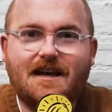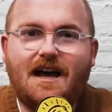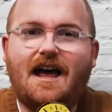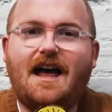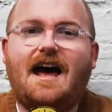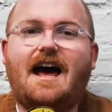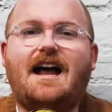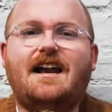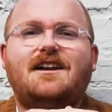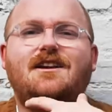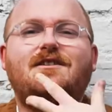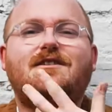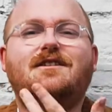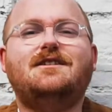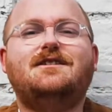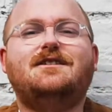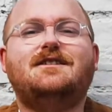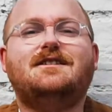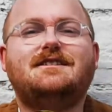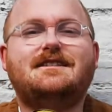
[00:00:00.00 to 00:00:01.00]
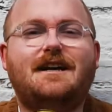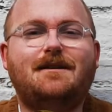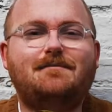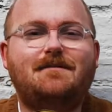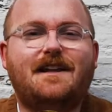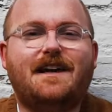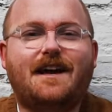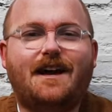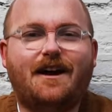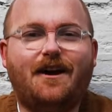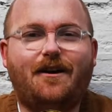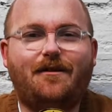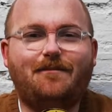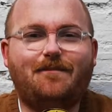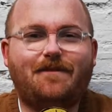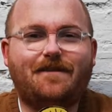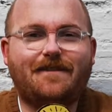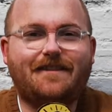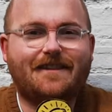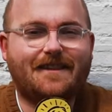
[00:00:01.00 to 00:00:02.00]
and you can do the same thing at
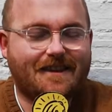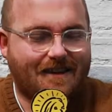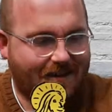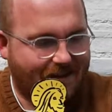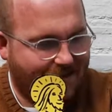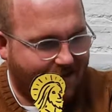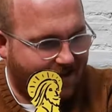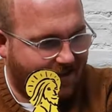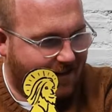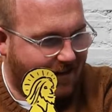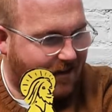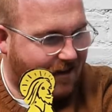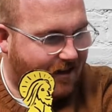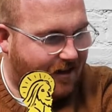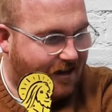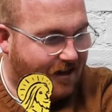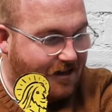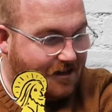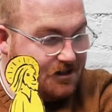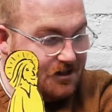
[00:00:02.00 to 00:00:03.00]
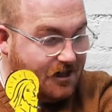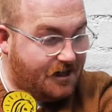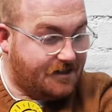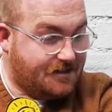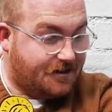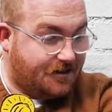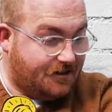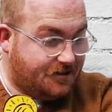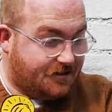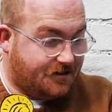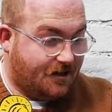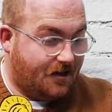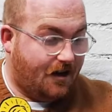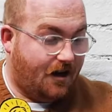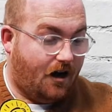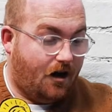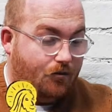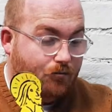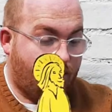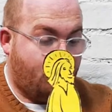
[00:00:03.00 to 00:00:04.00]
home. Jesus
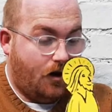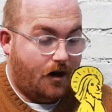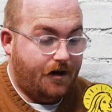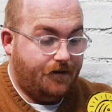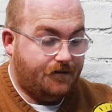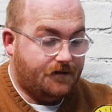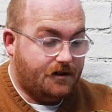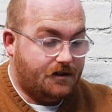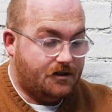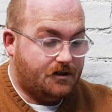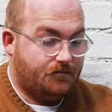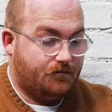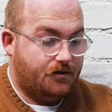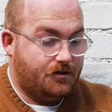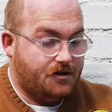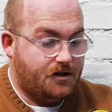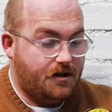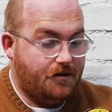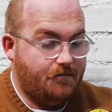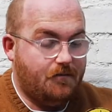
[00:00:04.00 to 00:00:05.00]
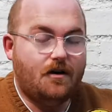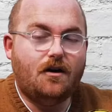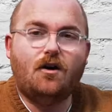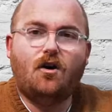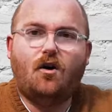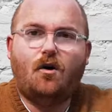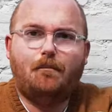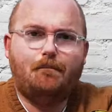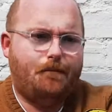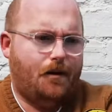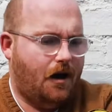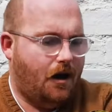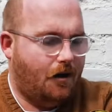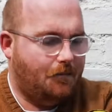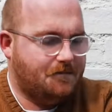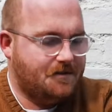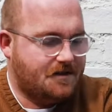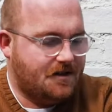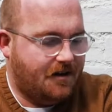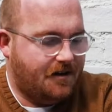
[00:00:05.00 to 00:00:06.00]
arrived in Jerusalem on
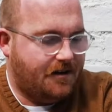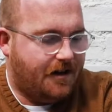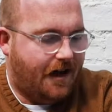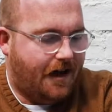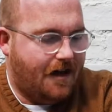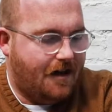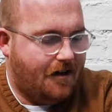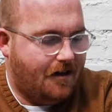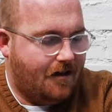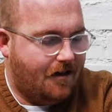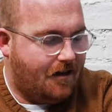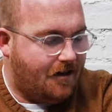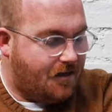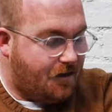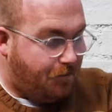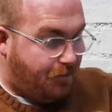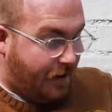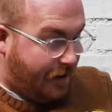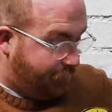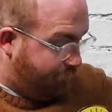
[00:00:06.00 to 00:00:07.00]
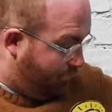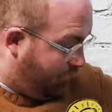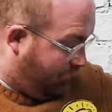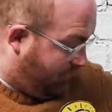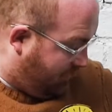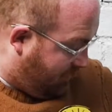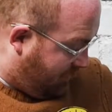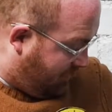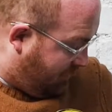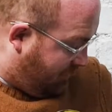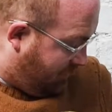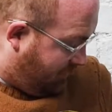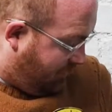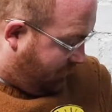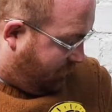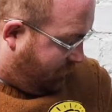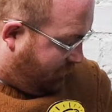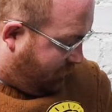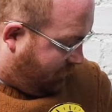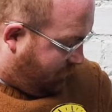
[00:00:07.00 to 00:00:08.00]
Palm Sunday. The people
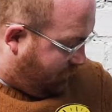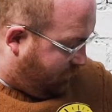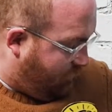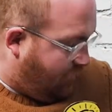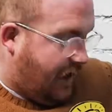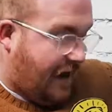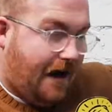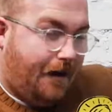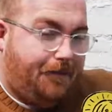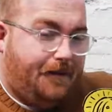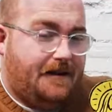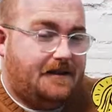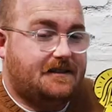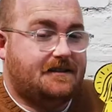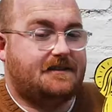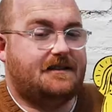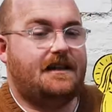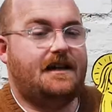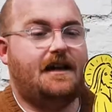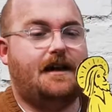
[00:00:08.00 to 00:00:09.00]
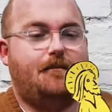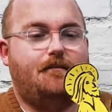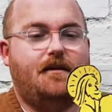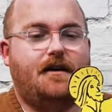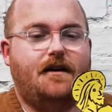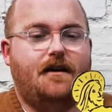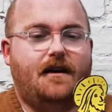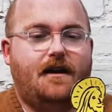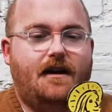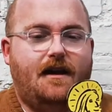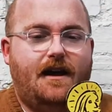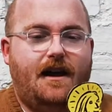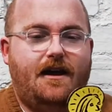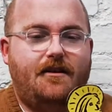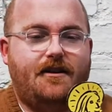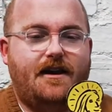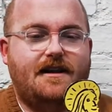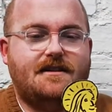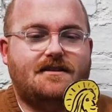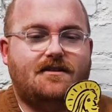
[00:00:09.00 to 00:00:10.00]
were happy to see him.
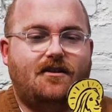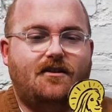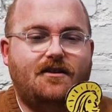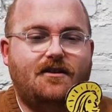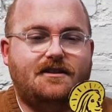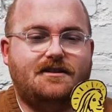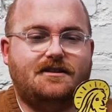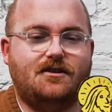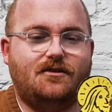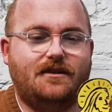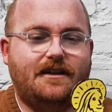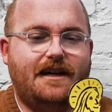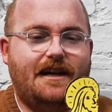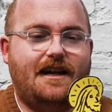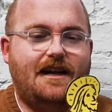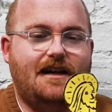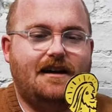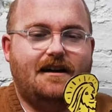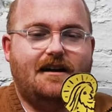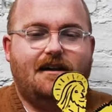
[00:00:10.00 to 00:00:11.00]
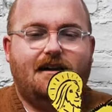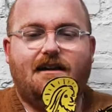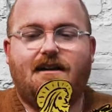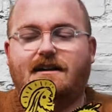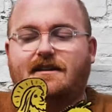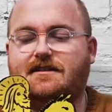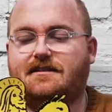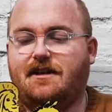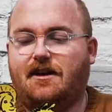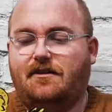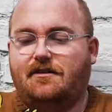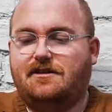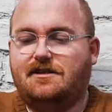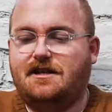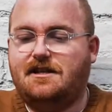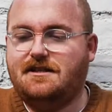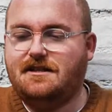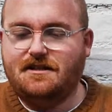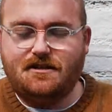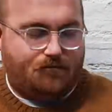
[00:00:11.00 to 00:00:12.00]
Here he is on his donkey. So
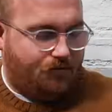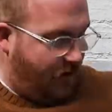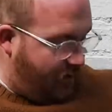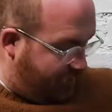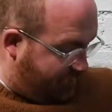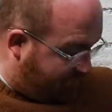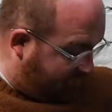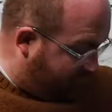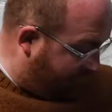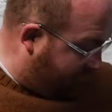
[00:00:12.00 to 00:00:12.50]
Jesus arrives in